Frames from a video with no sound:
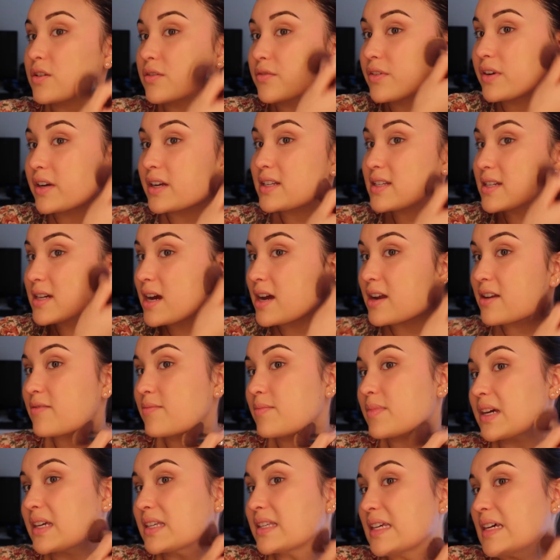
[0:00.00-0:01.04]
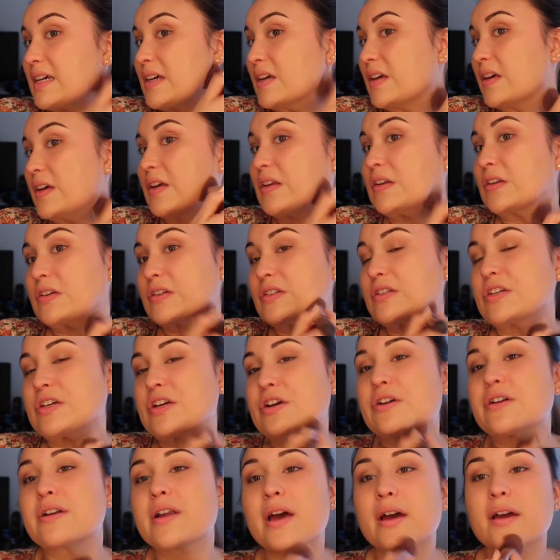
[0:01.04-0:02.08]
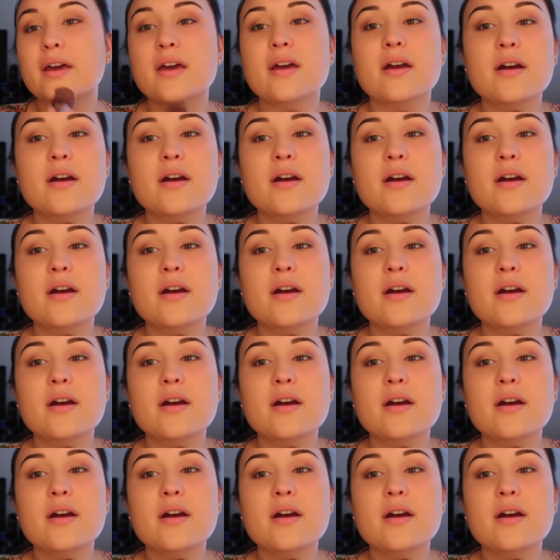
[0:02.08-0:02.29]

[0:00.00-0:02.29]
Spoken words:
Don't forget to kind of mix it in to your neck